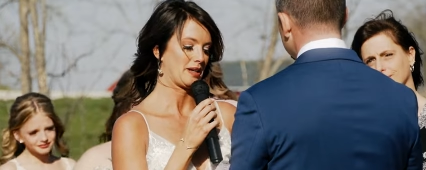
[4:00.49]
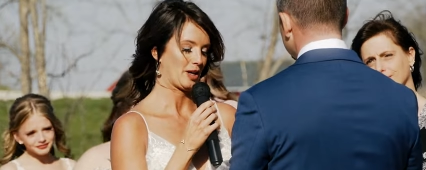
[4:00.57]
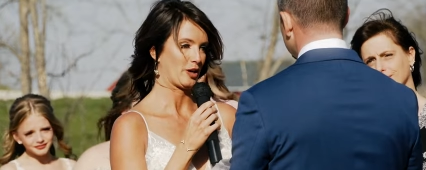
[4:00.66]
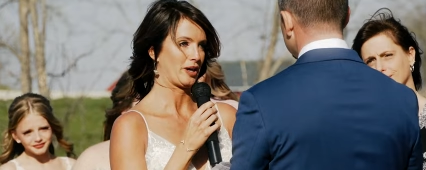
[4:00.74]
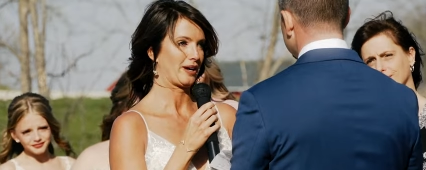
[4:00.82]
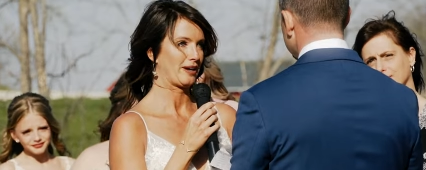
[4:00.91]

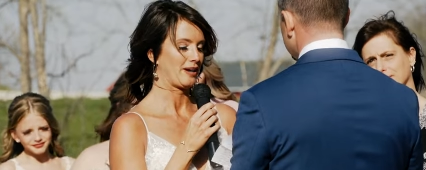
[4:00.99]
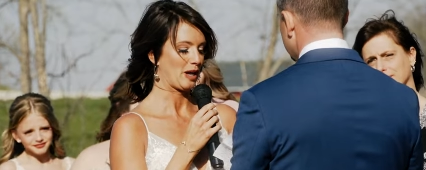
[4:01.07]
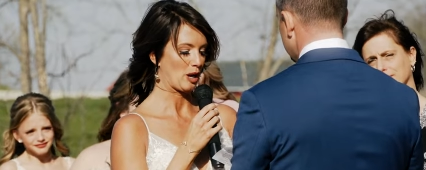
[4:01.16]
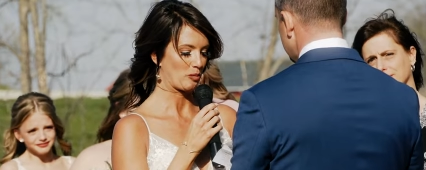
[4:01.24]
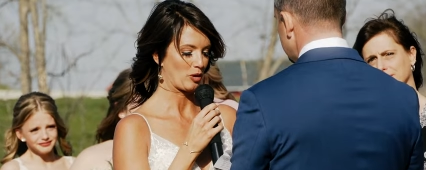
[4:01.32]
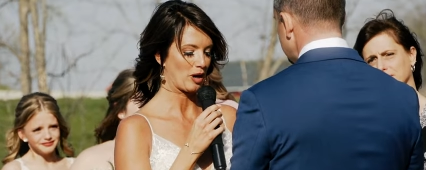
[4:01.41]
Speaker 1: Aric,
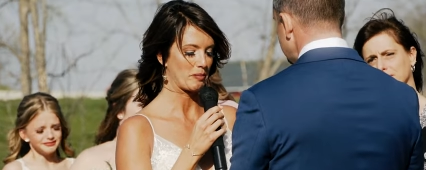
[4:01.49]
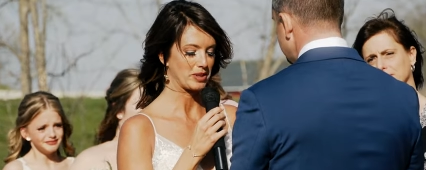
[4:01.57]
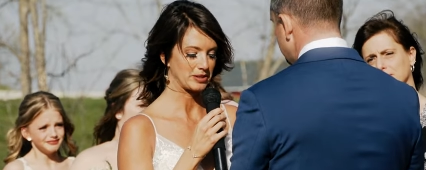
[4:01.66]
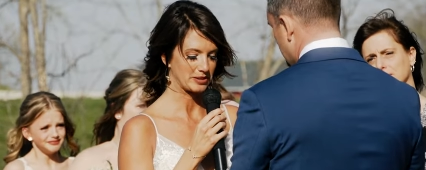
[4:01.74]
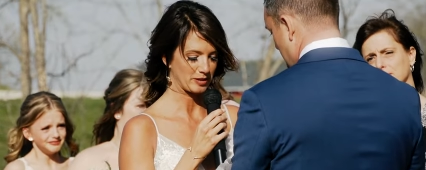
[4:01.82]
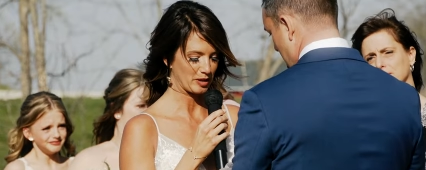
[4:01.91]
I
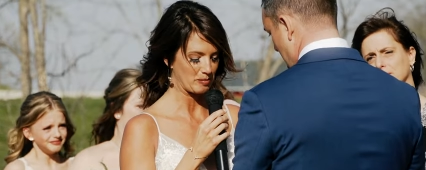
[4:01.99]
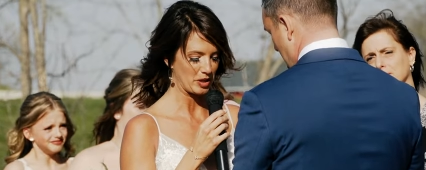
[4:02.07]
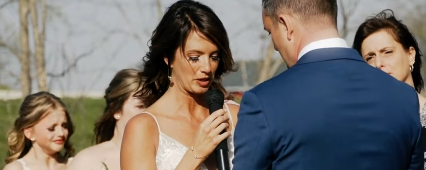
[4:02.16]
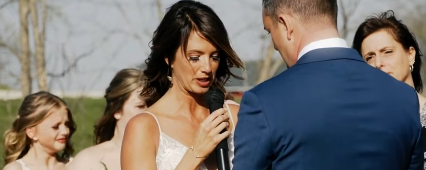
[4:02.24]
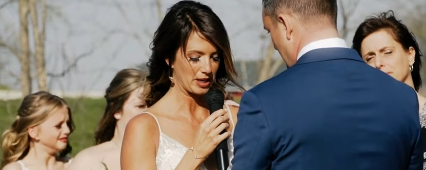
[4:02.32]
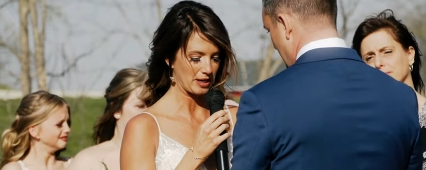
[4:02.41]
promise to
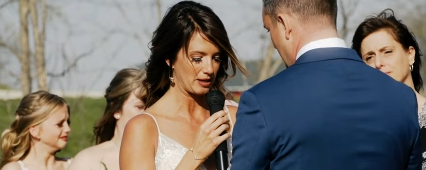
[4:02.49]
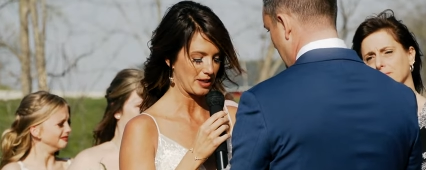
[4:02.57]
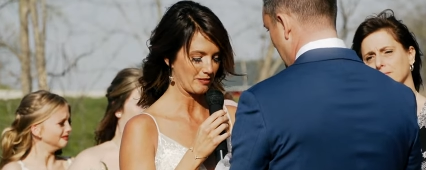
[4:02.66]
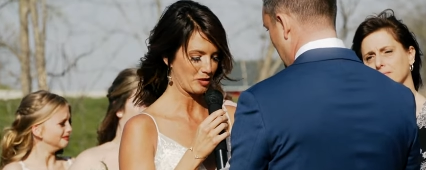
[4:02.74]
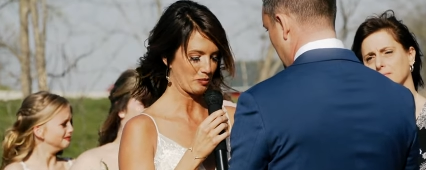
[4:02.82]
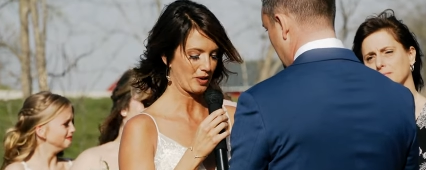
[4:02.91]
communicate
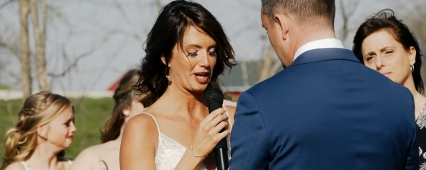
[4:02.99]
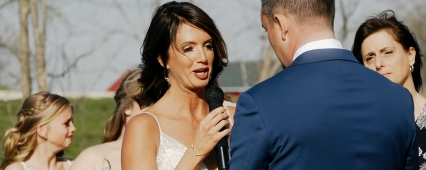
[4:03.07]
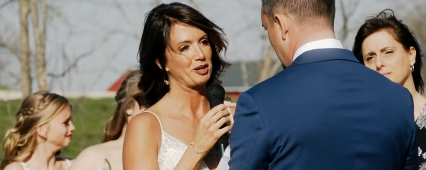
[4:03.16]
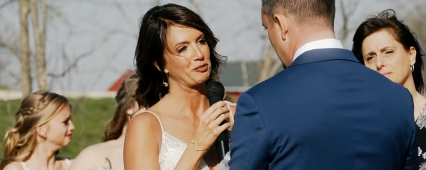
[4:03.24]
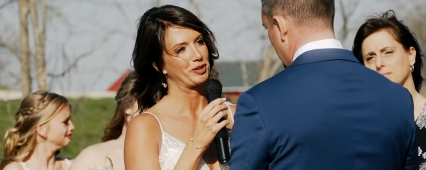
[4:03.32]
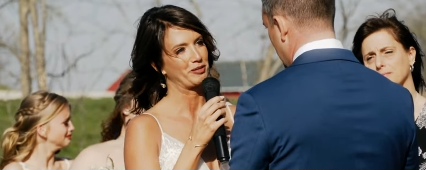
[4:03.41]
even when
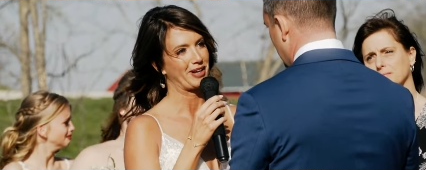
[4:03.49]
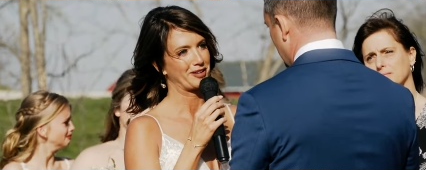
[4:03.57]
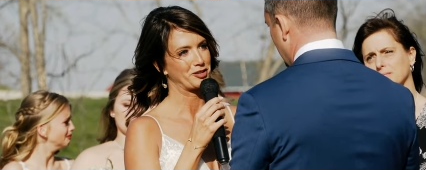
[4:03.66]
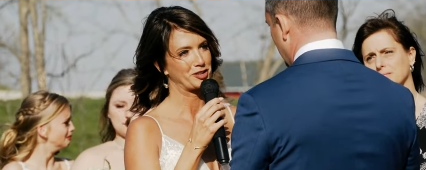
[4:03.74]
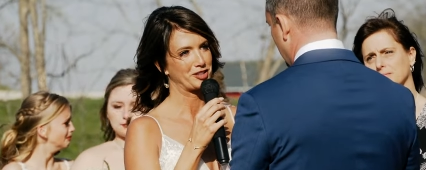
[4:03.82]
I would rather